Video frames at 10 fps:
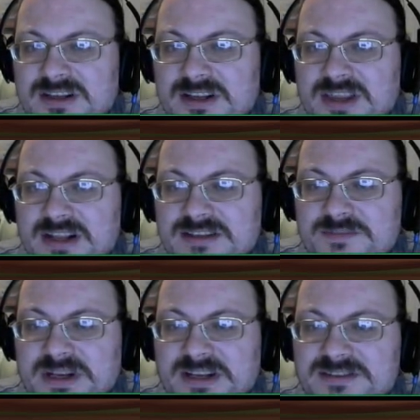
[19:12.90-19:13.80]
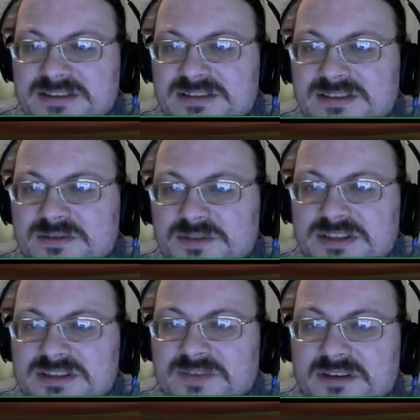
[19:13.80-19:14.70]
thing that's been in existence or is
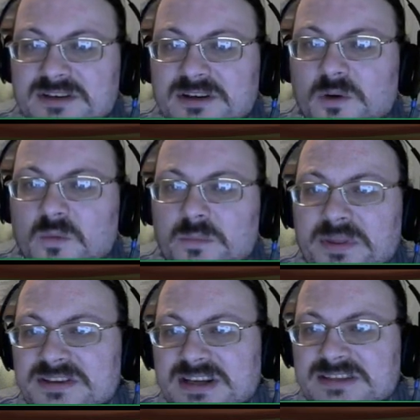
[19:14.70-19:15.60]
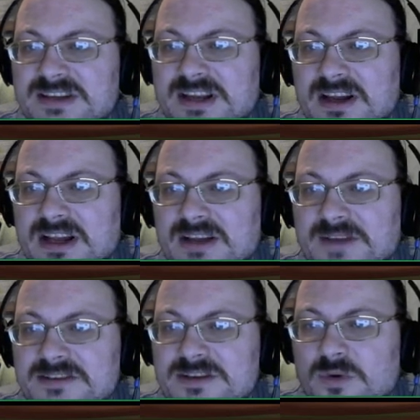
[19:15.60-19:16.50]
this something new, but they say it's like a
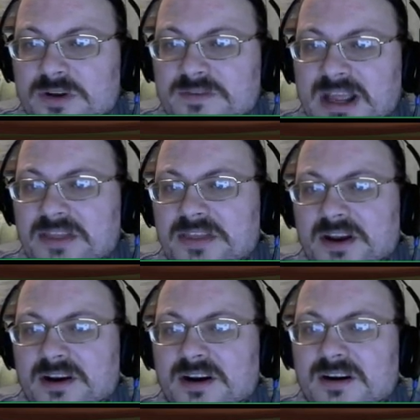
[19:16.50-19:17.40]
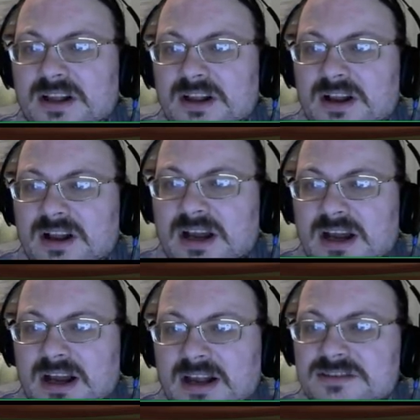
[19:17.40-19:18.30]
fantasy world of Aether.
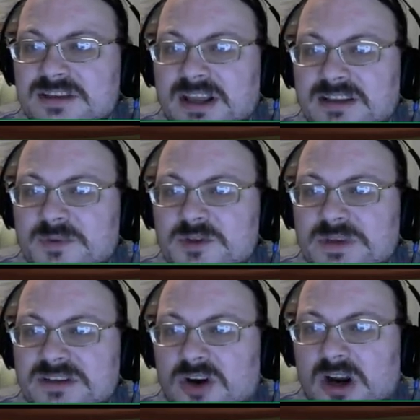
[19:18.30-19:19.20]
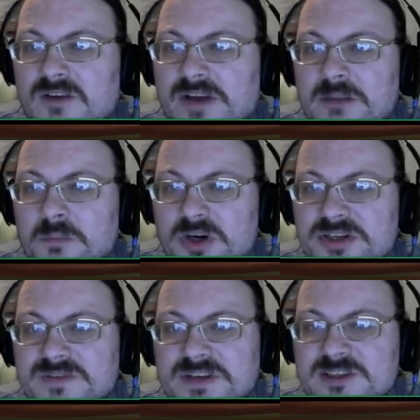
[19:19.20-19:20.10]
It's supposed to be a dark, gritty,
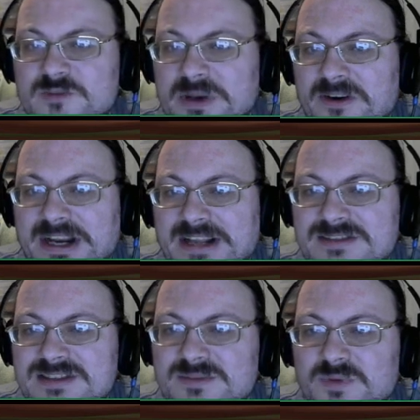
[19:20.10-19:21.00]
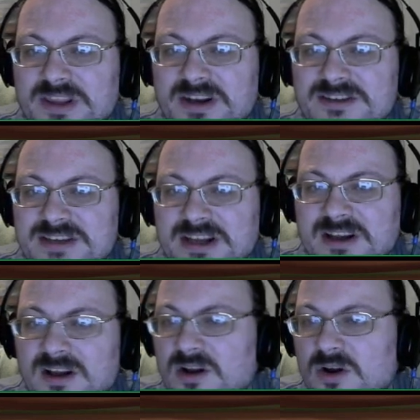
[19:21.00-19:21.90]
immersive experience where there's like
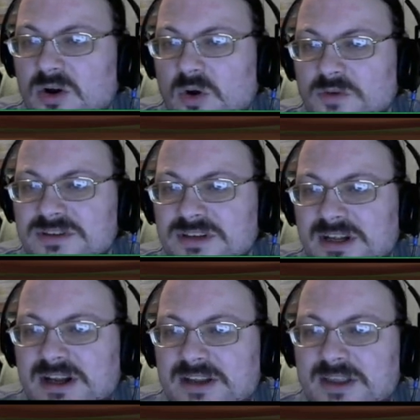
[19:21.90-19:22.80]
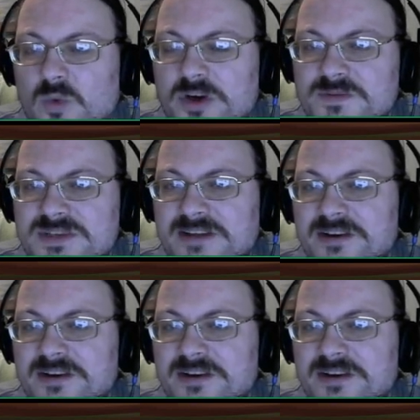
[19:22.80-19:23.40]
a cult that worships